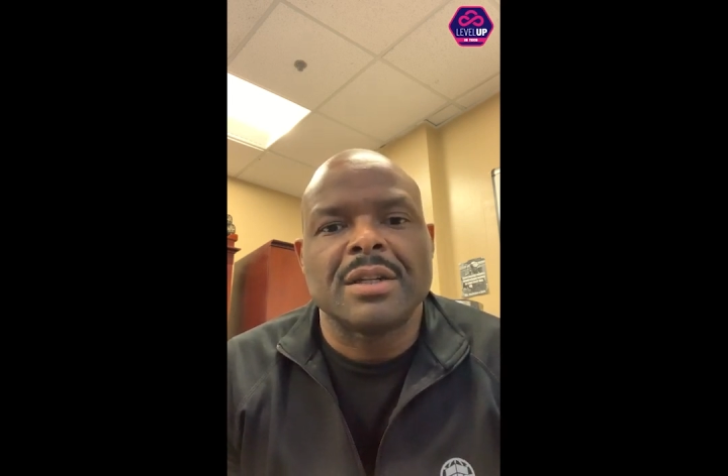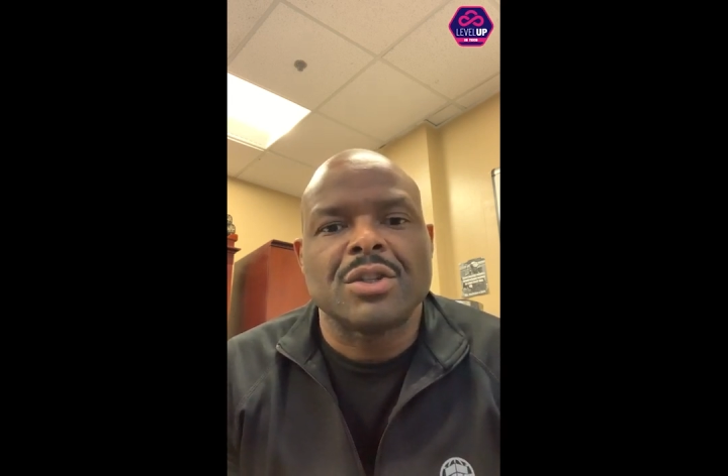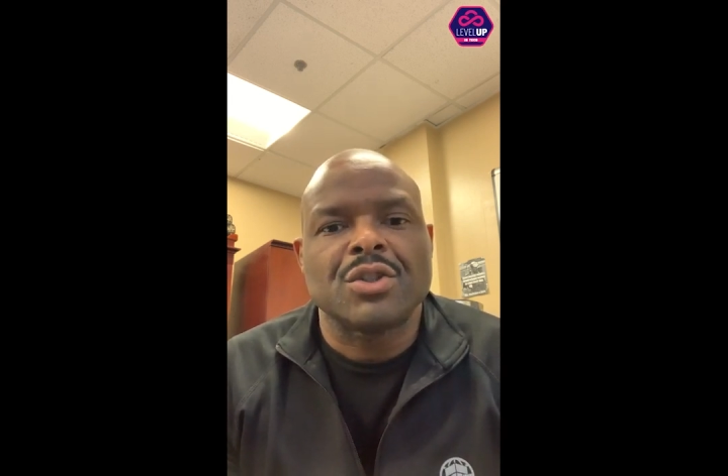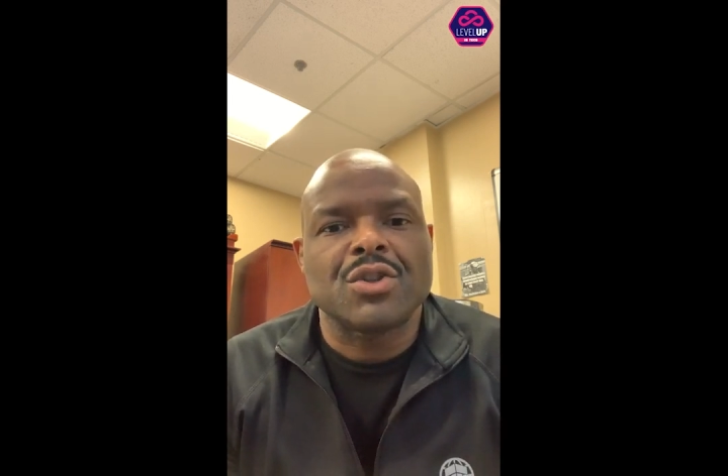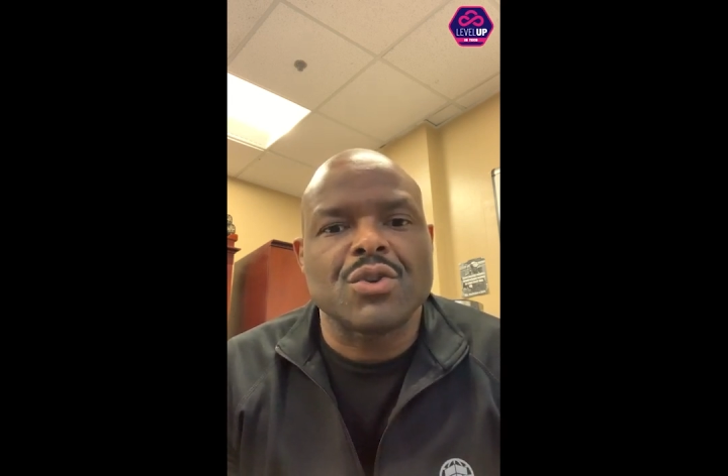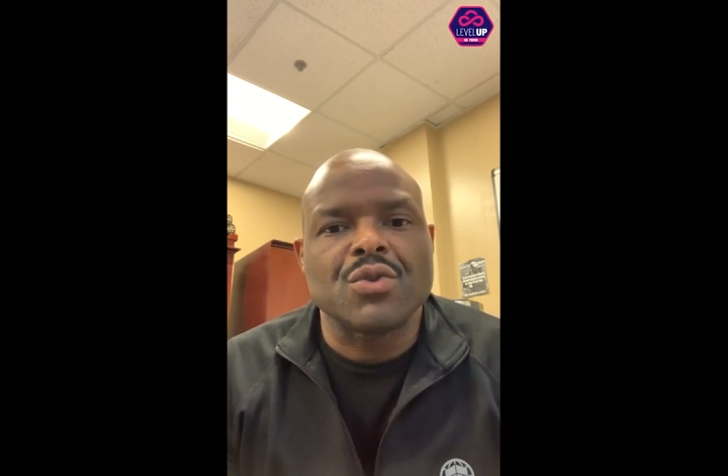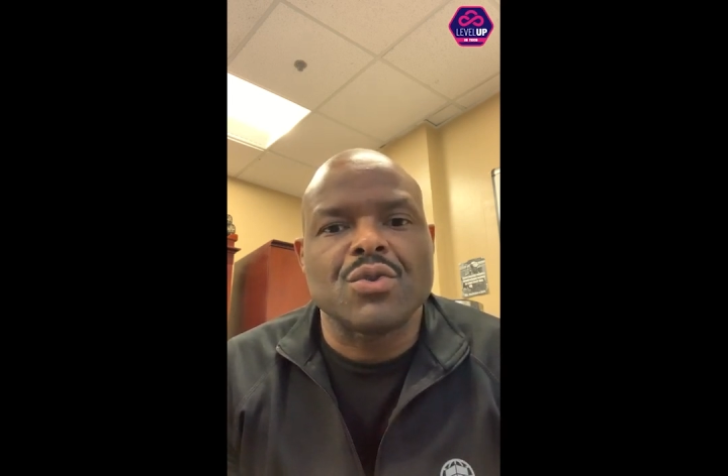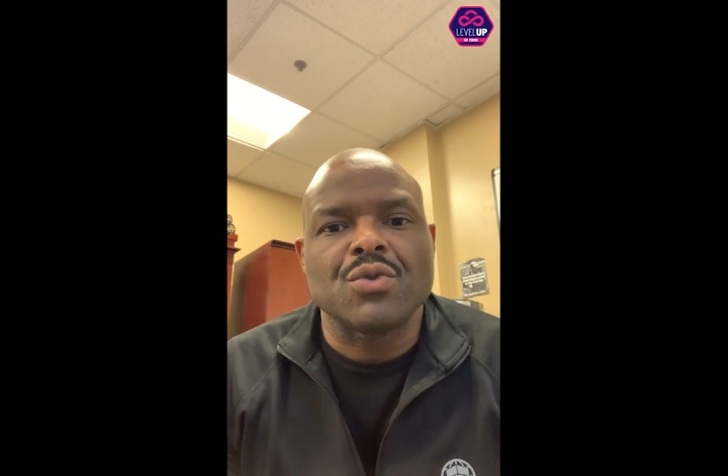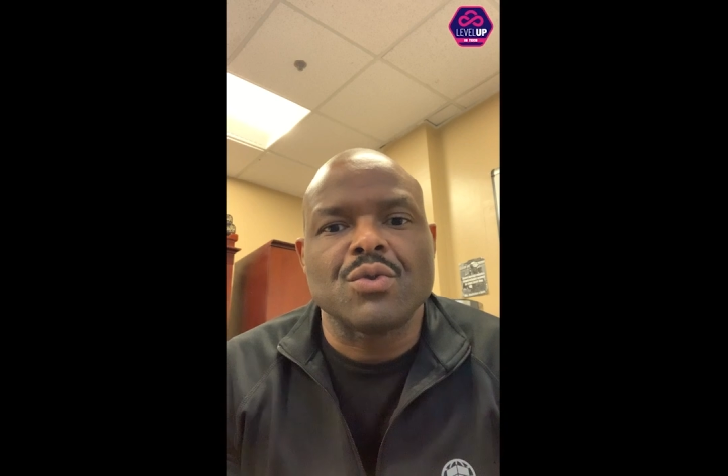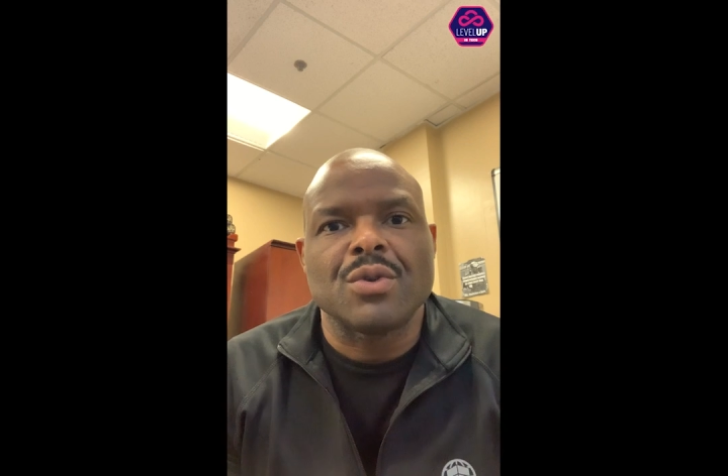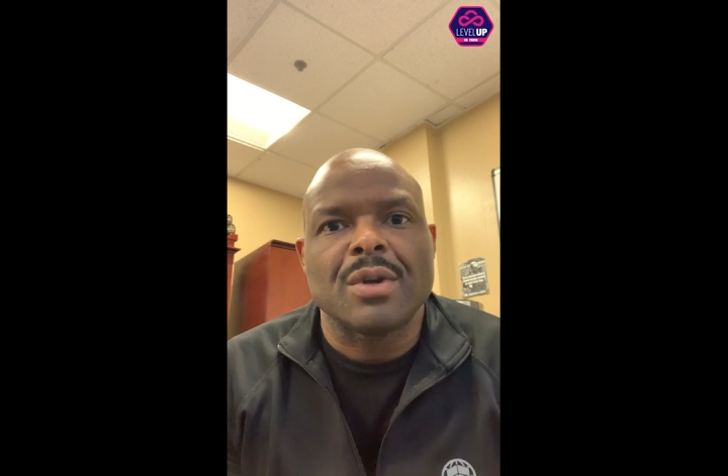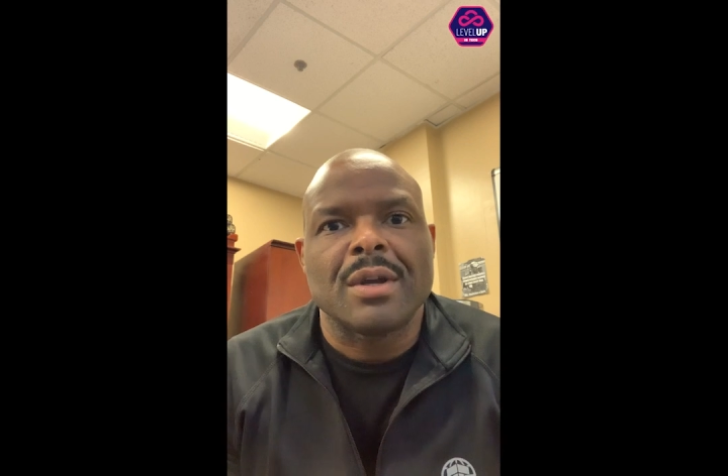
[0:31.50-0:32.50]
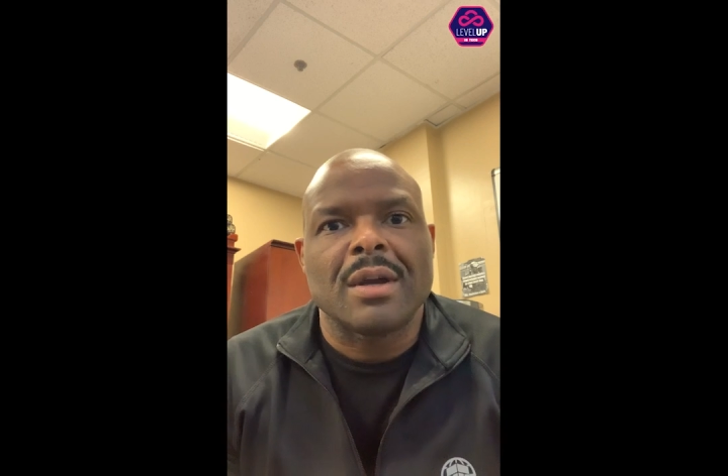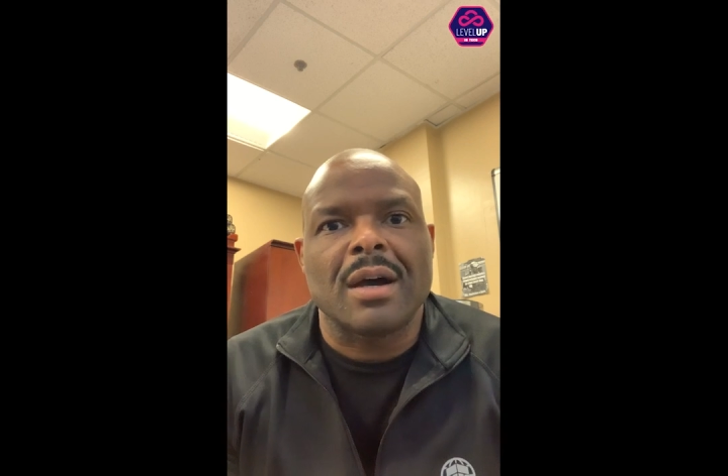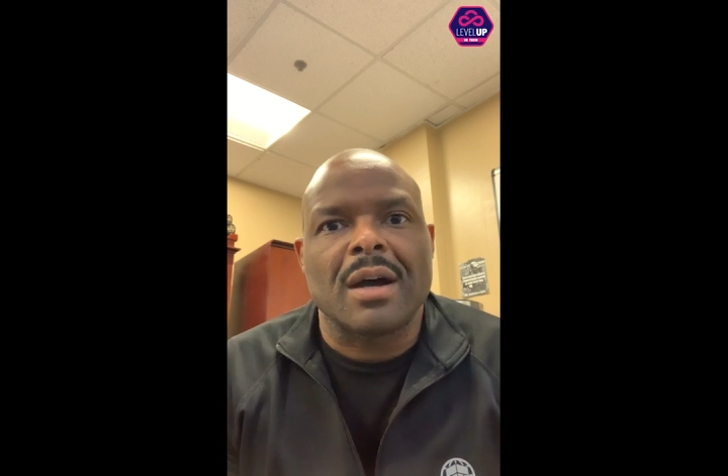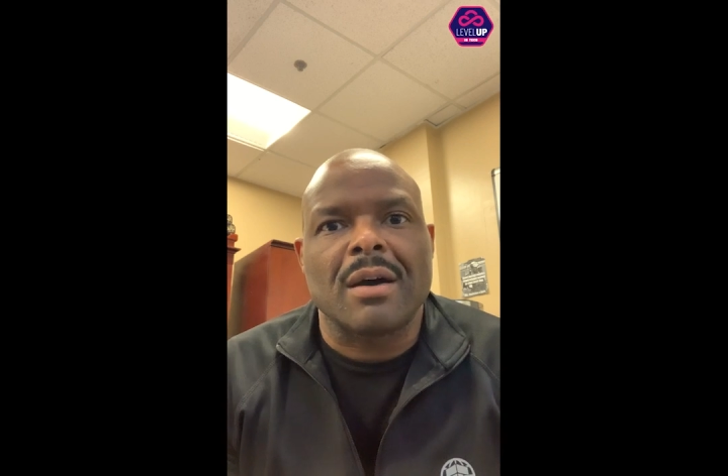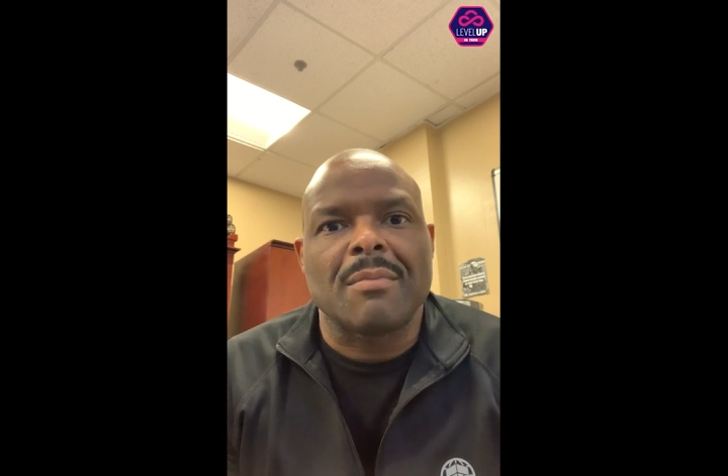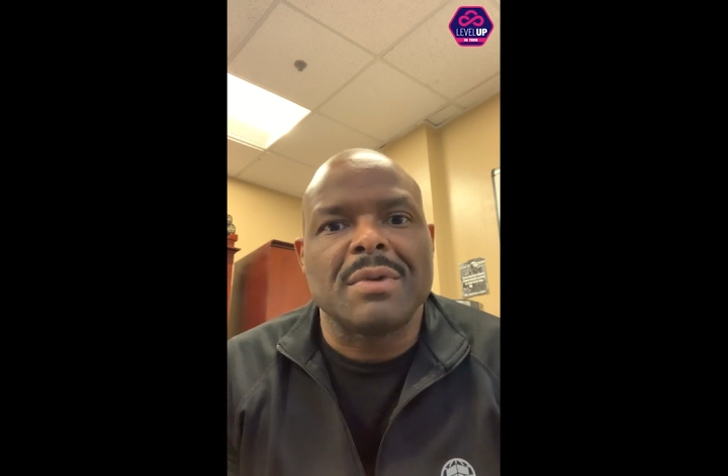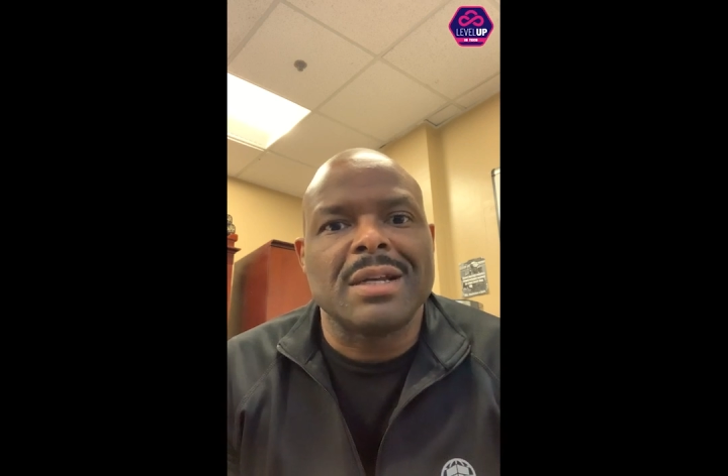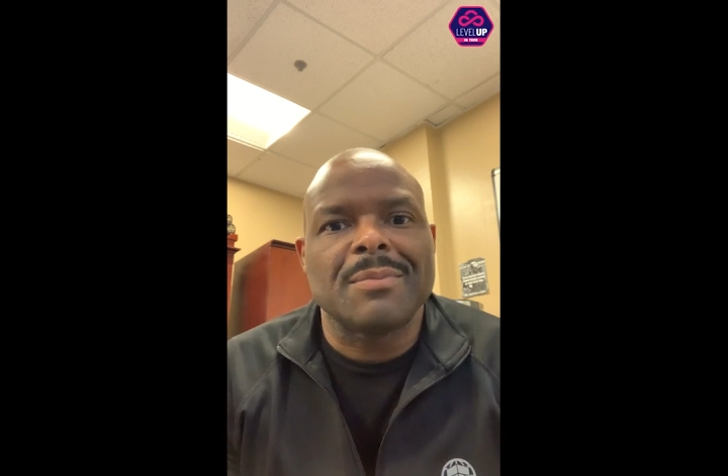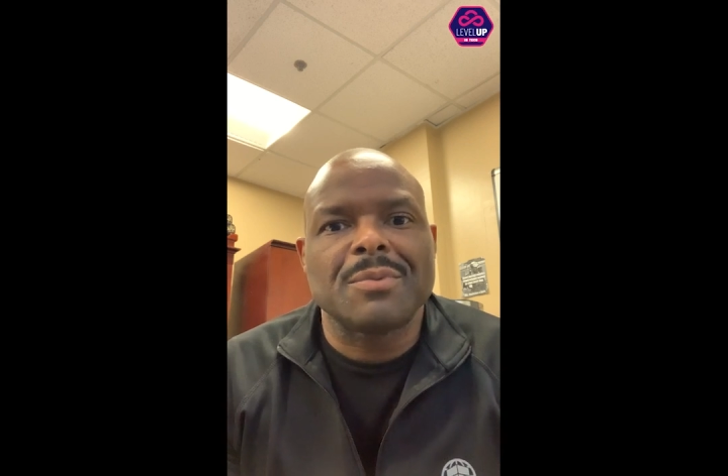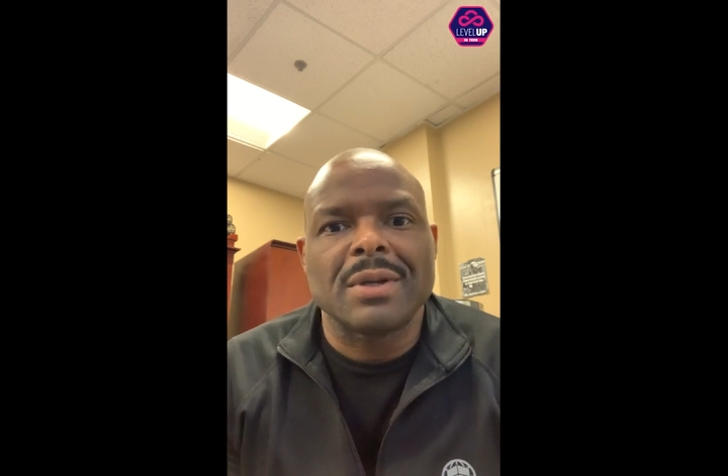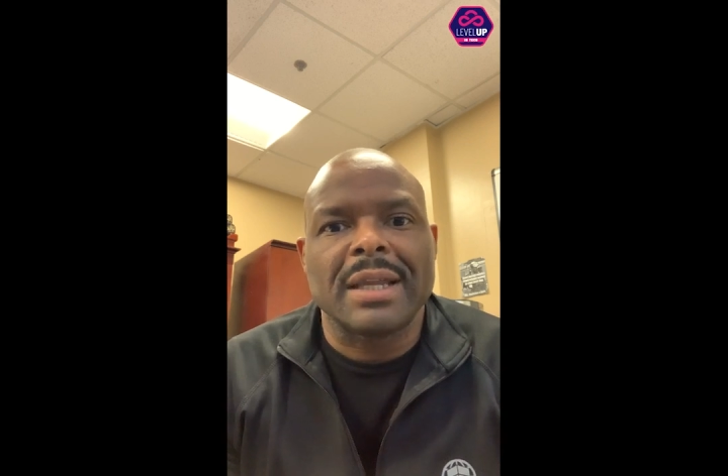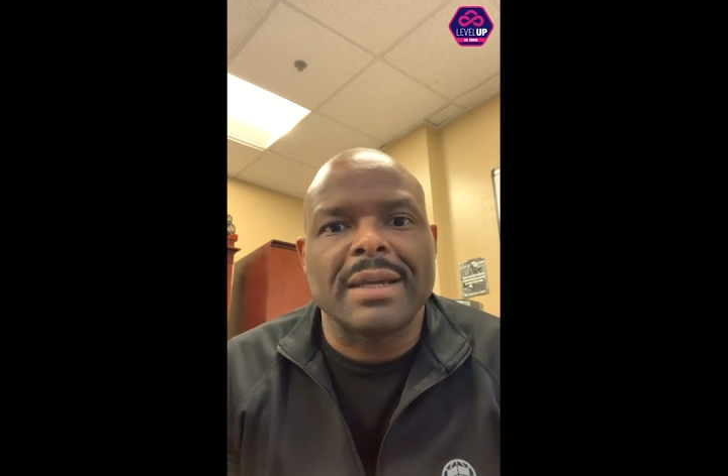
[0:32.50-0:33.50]
to uh,
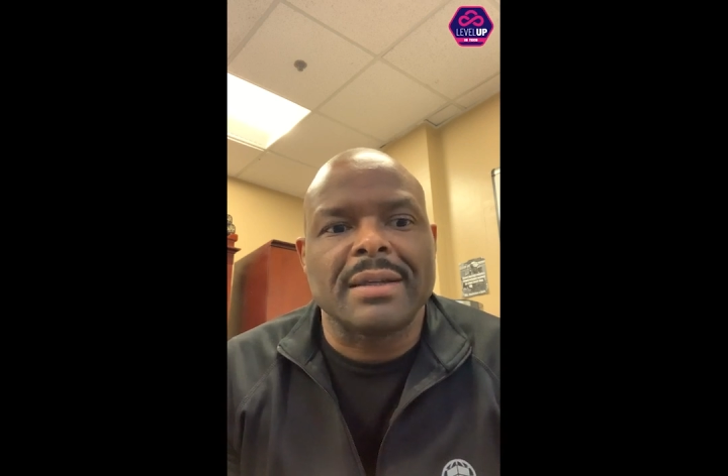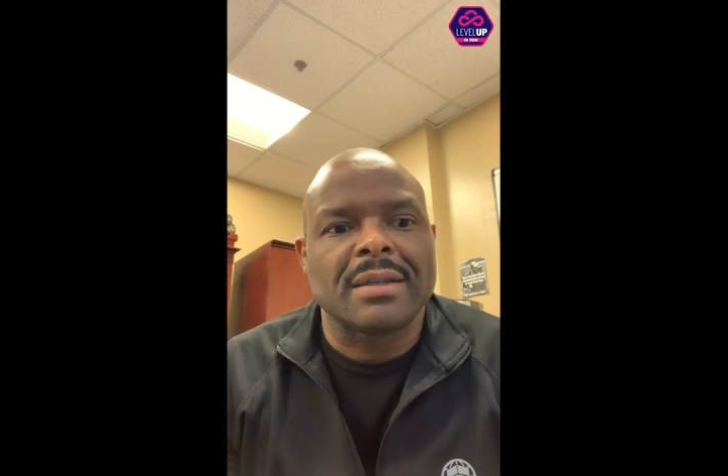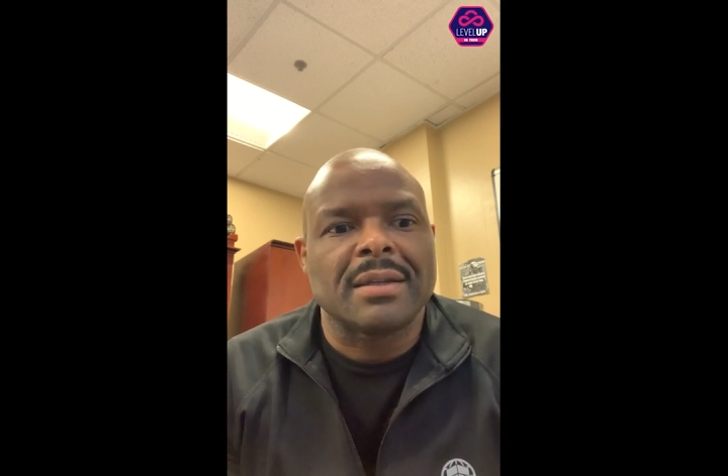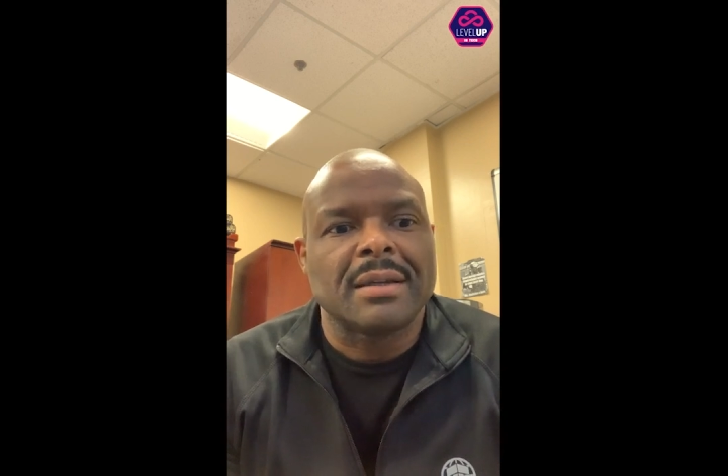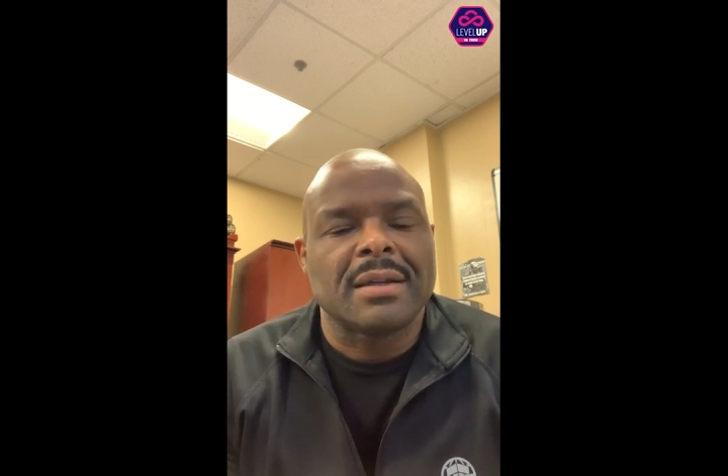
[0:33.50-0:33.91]
manipulate